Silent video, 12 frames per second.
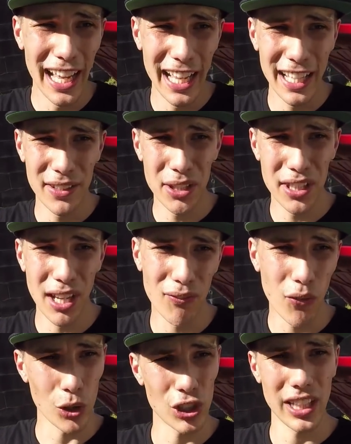And
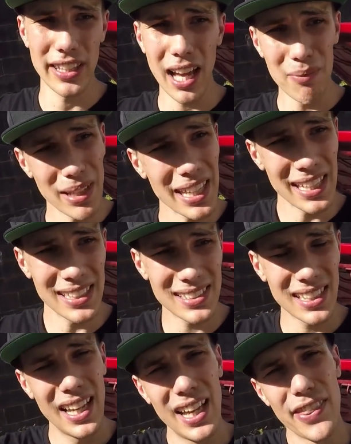unfortunately that
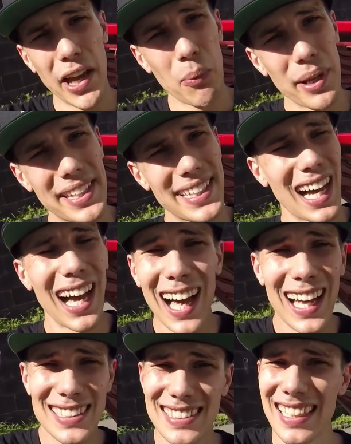means that we
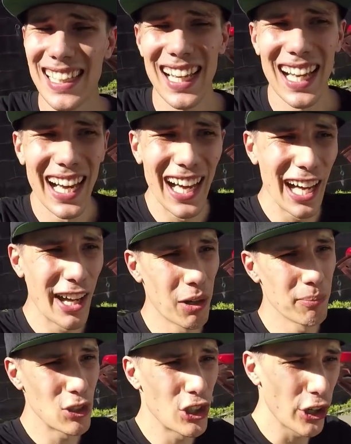can't
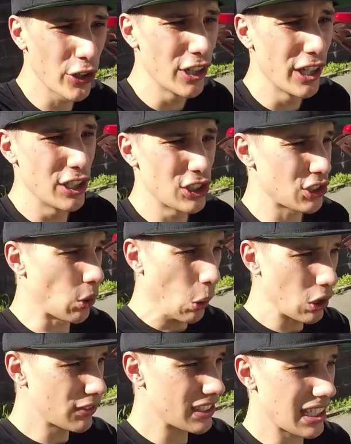you know, just
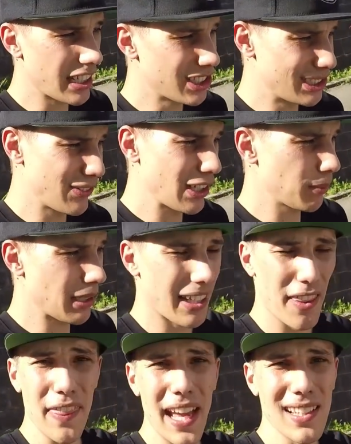all of a sudden develop like
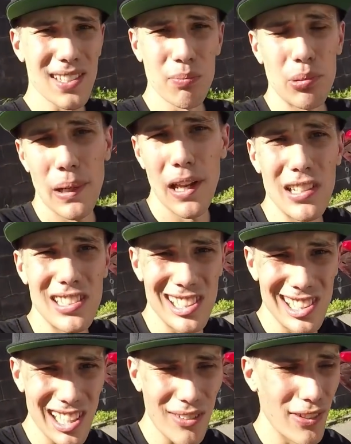1,000 products
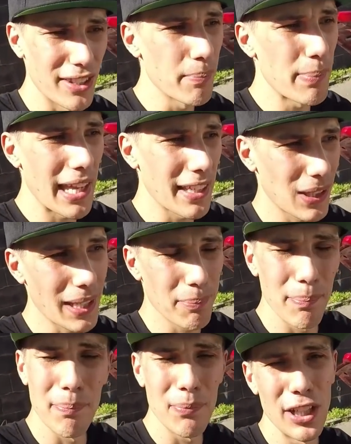and stuff and the bank like,
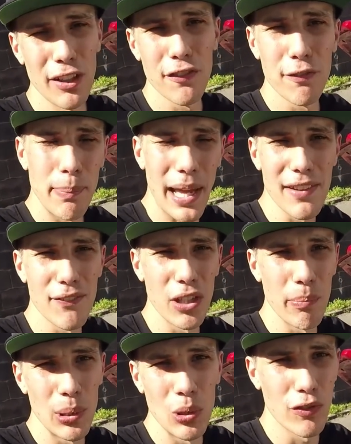you know, pay for
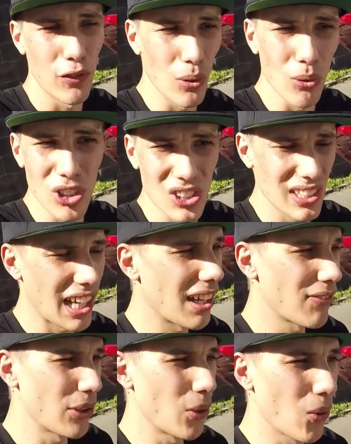the bill for all the
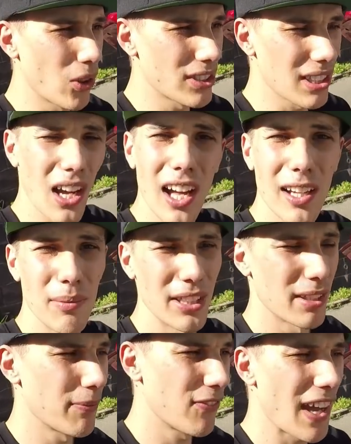staff and all the time
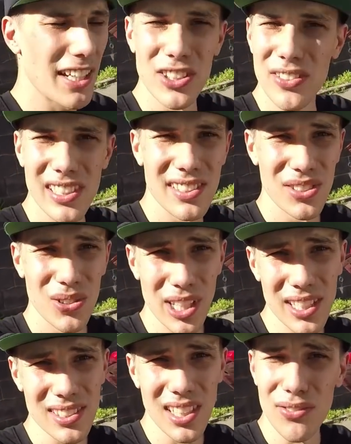and the factories and all
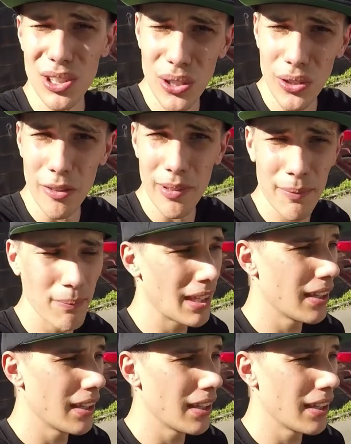that stuff, you know what I mean?